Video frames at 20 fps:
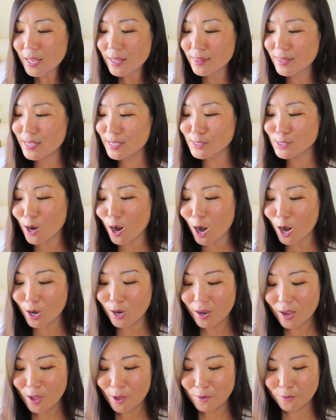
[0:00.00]
These
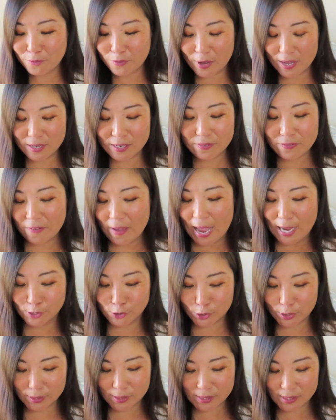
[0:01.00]
are fun
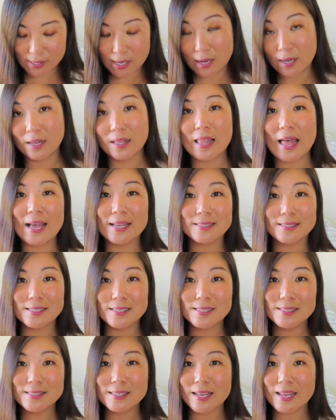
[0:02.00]
fashion
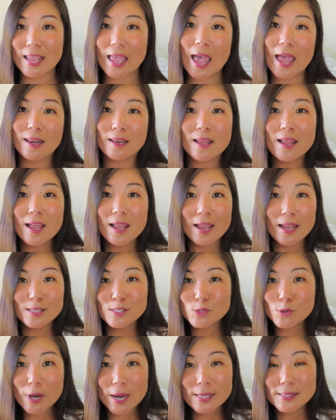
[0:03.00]
sunglasses. And again,
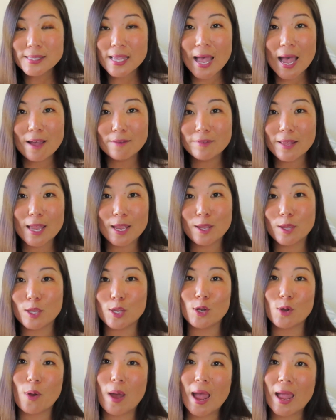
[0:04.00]
it's great to have like,
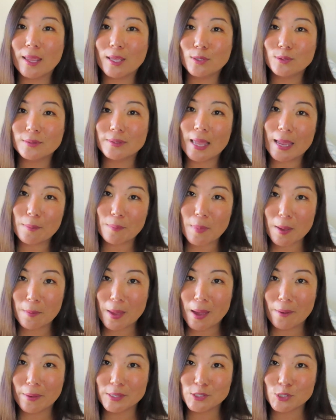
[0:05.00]
you know, I like my
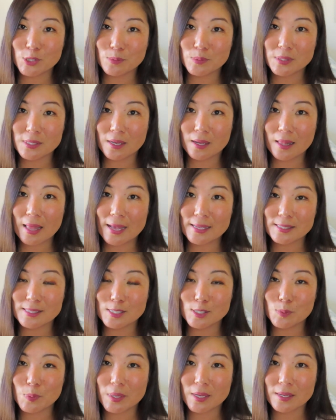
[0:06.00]
Maui Jim
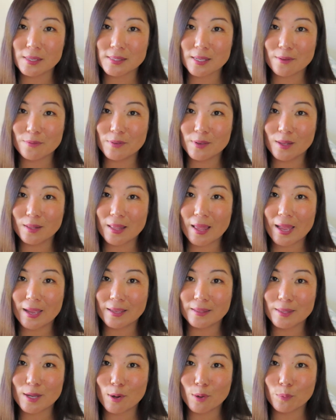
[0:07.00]
sunglasses because I feel
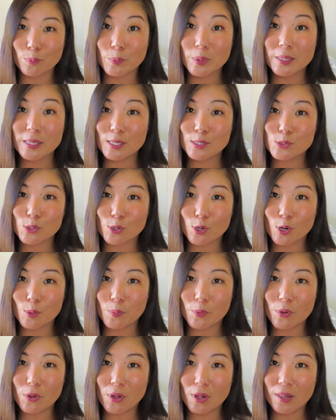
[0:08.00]
like they're really
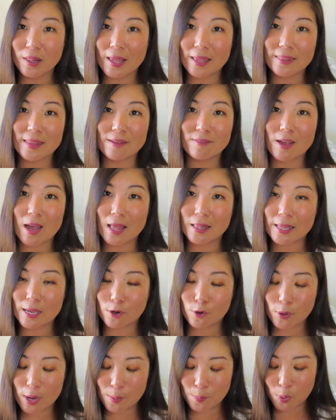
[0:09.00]
durable and they've got
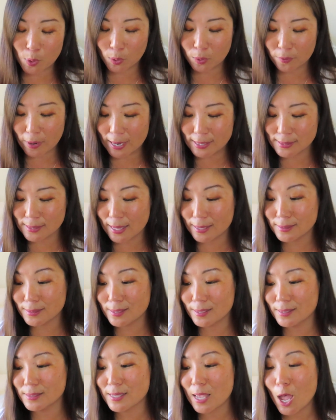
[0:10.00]
like great polarized
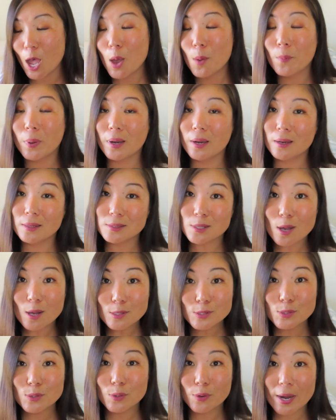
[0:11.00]
lenses. But it is
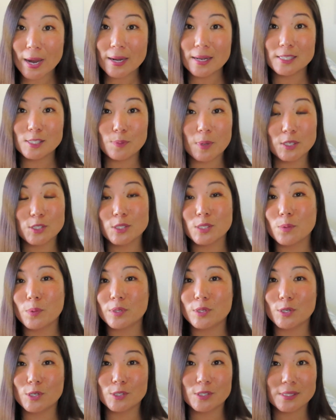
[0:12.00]
also great, especially
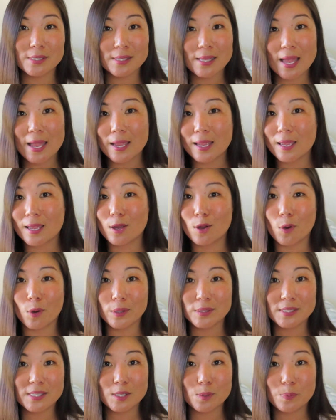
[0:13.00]
when you're just like
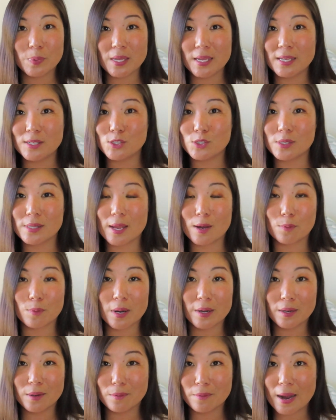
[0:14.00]
going to the beach, like
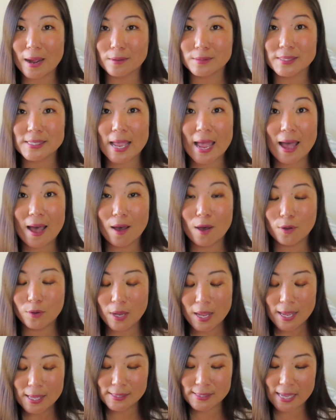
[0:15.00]
running around
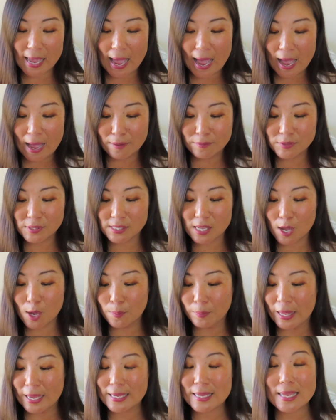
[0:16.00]
town to have
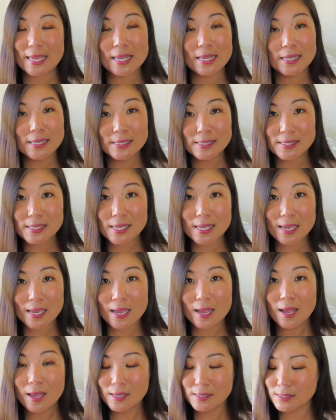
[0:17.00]
some like
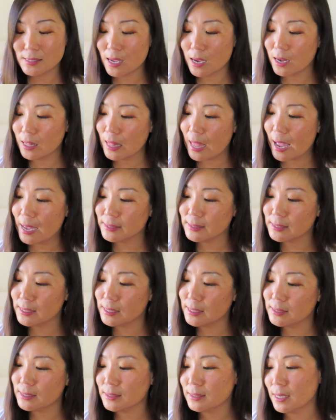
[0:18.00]
easy
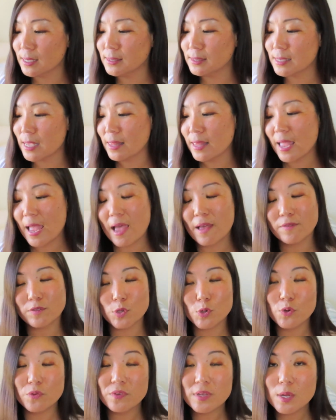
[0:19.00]
sunglasses. It does say they have
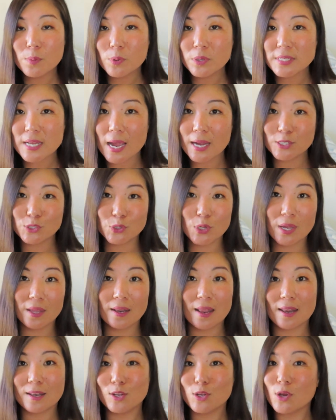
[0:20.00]
UV
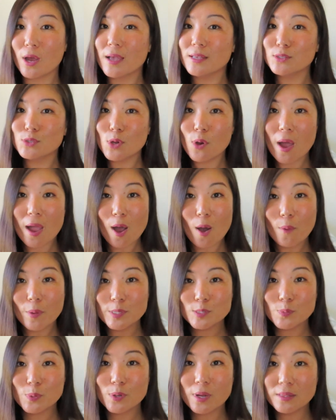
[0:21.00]
protection and you guys know I
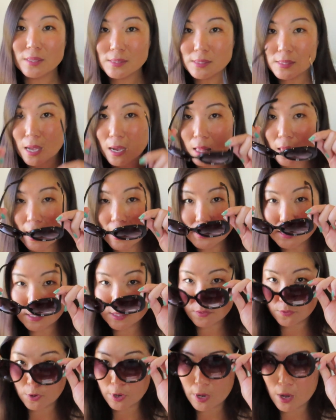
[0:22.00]
always put on the
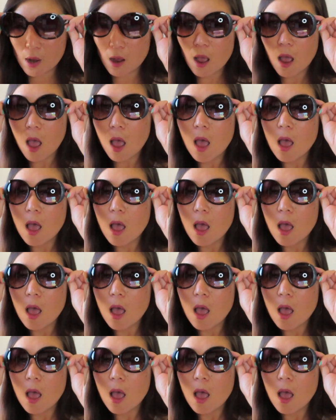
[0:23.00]
sunglasses for you.